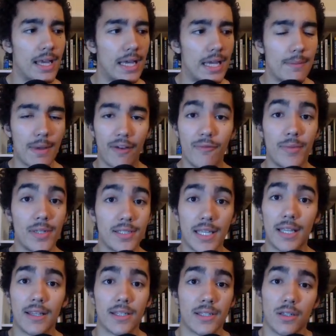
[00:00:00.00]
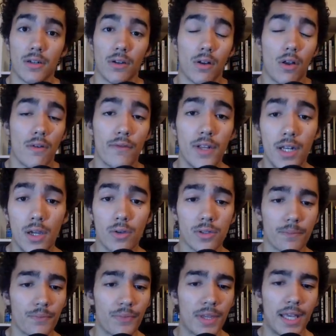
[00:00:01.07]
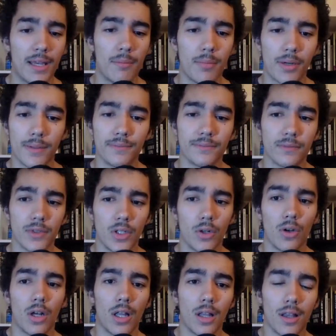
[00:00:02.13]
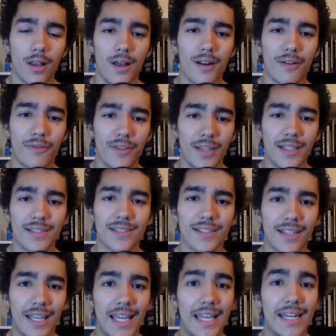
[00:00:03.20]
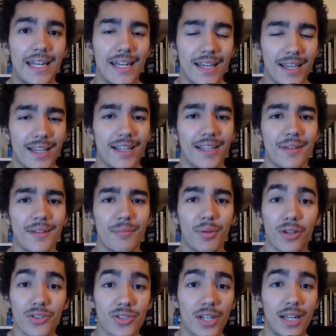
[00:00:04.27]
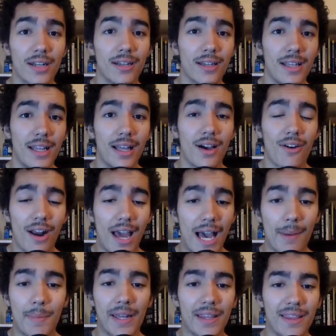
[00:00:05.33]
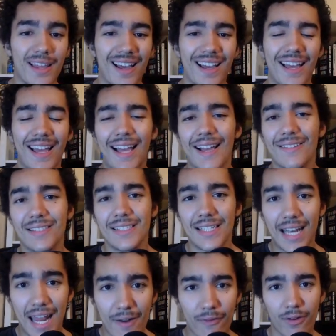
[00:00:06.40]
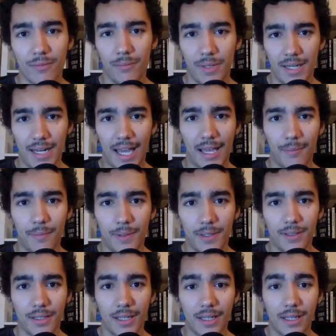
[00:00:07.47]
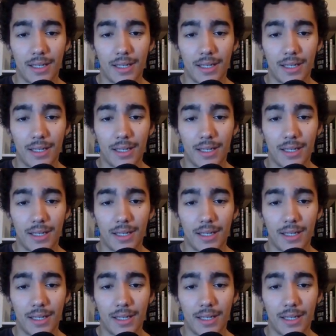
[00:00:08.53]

I've been saying this in a lot of videos, but a lot of things in PulseChain are happening that has never been happened.